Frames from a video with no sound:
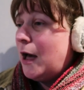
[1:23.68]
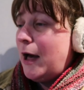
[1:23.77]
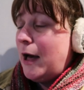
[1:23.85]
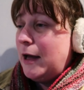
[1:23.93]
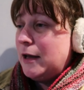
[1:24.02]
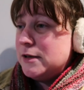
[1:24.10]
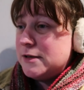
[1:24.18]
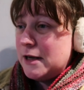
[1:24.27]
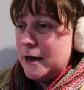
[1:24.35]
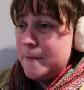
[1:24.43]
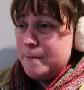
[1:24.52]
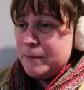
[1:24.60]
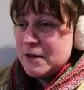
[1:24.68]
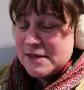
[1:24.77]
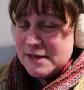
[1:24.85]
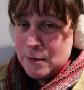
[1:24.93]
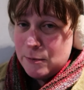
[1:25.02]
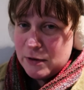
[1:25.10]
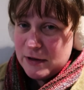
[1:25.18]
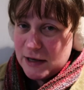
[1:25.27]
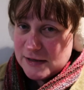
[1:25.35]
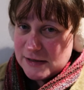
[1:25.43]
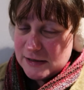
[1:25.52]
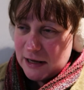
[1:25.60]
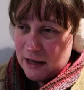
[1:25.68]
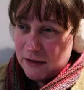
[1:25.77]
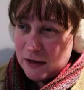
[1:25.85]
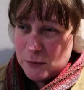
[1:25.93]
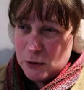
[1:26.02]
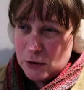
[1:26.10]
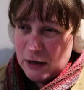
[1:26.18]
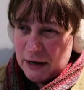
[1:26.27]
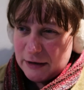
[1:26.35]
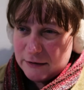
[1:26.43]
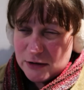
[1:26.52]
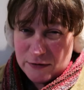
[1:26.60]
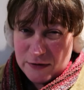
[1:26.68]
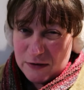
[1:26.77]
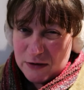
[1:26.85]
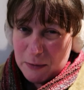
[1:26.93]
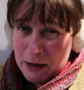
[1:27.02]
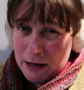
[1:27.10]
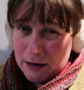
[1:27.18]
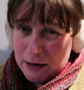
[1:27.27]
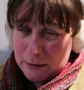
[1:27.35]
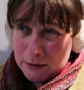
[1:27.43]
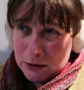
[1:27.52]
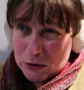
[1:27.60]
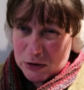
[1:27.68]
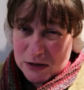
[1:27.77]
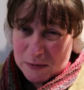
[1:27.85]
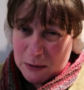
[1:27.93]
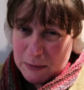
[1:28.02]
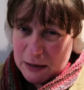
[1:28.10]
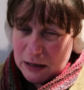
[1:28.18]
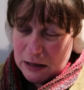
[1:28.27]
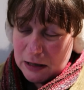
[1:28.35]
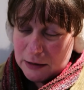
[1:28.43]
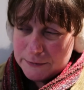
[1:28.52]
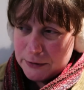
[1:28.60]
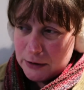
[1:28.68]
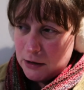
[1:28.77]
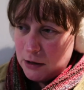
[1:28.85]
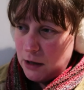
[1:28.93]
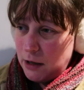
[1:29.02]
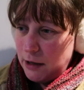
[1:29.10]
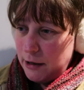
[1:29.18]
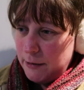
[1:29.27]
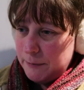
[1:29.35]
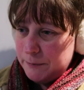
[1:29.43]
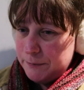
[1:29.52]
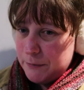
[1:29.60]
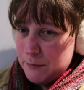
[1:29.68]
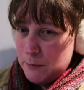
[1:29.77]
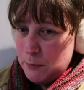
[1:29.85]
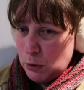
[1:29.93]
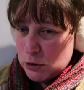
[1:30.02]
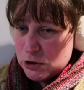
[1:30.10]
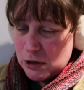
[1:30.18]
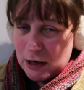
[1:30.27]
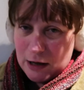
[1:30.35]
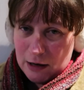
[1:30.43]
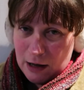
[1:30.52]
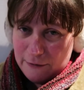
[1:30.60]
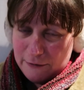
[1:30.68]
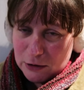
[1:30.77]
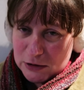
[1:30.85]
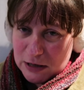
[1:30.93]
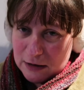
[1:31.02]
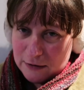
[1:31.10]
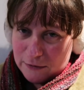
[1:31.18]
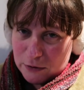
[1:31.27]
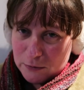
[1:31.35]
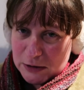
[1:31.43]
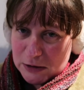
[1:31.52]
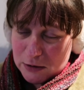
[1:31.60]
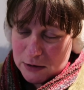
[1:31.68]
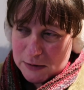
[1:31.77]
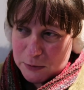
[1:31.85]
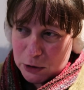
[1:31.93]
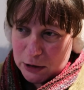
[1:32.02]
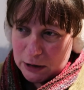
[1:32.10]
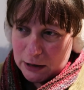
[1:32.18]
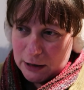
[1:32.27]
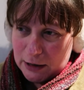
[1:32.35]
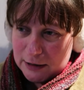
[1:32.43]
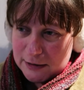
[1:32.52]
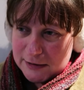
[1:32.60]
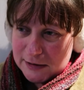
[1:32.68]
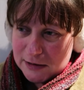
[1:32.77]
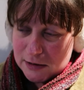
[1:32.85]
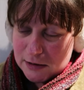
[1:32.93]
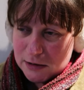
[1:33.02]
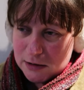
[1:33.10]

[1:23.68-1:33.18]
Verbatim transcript: and um, same with yesterday I think we only had sort of 50 mile an hour gusts maybe here um, but I've looked out the front window this morning and